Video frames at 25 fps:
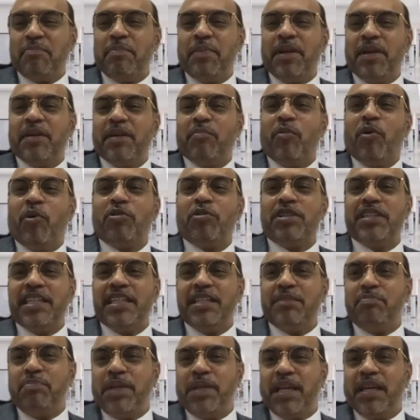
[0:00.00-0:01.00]
more
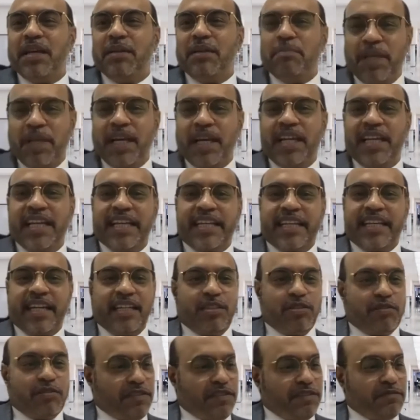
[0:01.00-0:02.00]
than PII kind
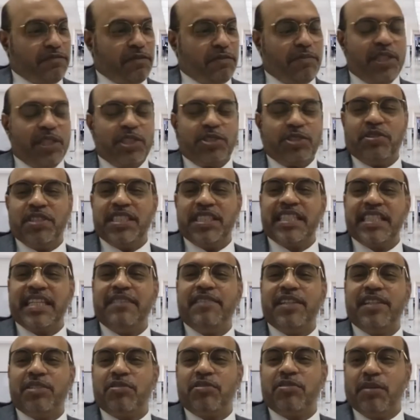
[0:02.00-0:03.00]
of information is
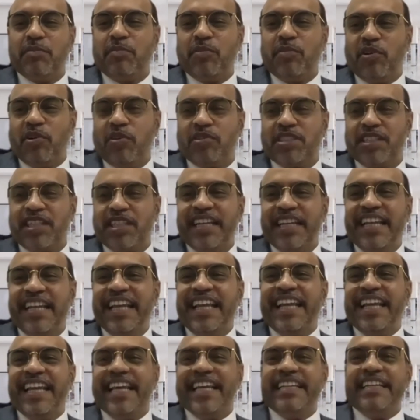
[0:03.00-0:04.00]
giving to the bot.
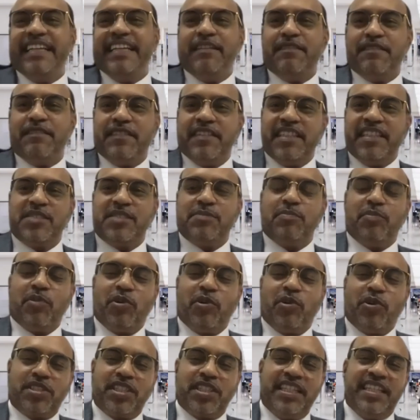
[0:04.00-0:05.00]
And if this
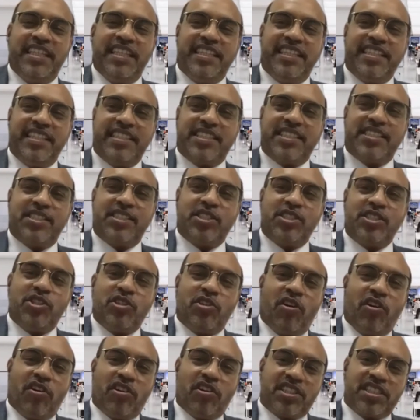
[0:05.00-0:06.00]
bot is
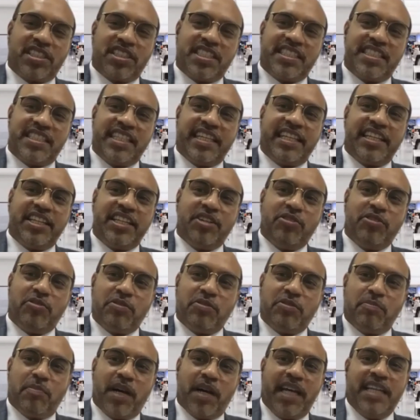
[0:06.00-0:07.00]
not
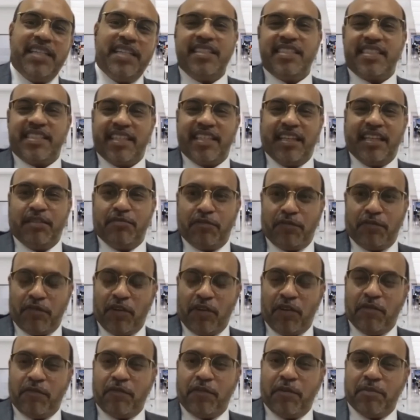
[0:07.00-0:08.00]
secured by design
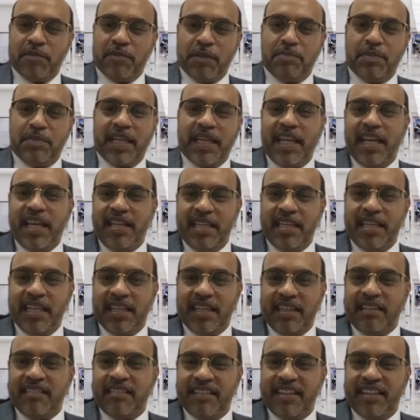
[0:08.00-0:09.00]
from the beginning,
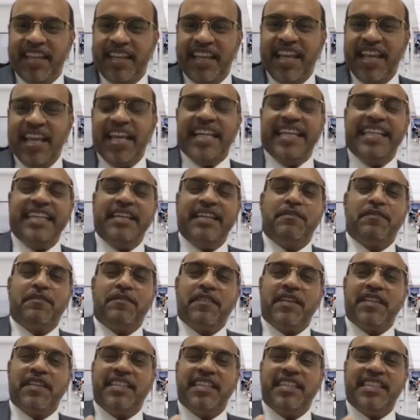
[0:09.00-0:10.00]
if
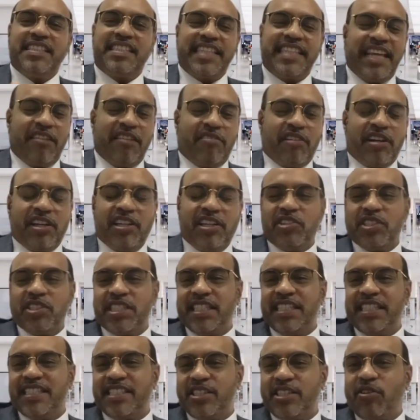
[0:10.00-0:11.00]
this awareness
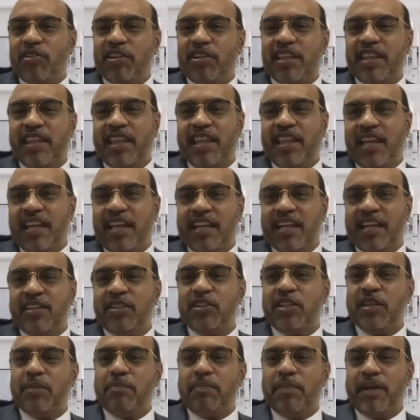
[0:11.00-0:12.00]
is not there,
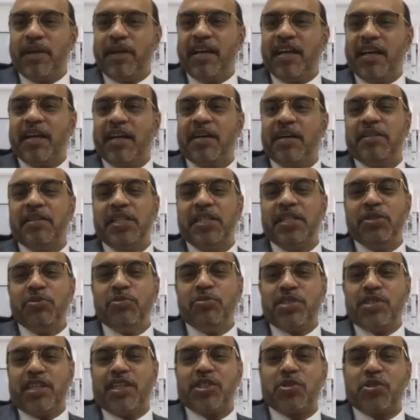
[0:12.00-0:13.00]
the
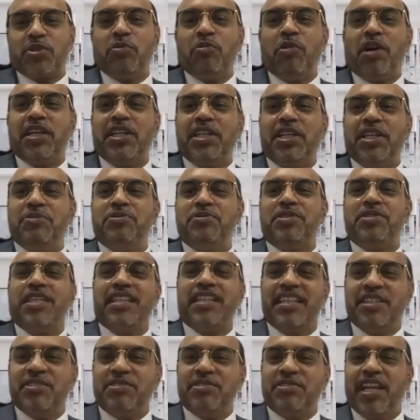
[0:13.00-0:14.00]
users who are
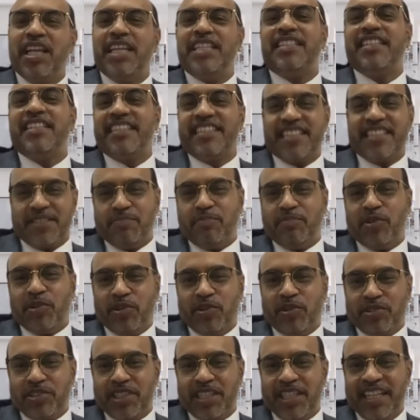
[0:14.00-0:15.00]
utilizing this bot,